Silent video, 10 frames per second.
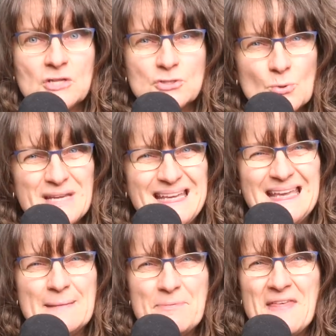So
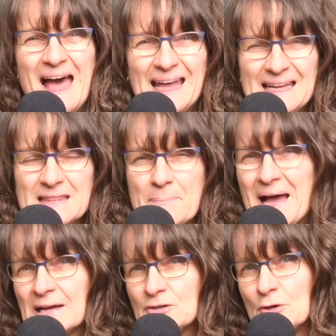keep that in the
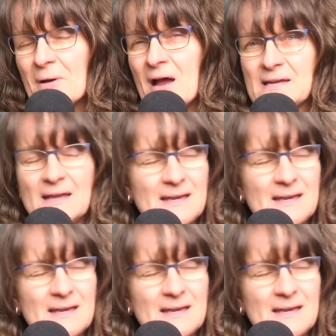back of your mind.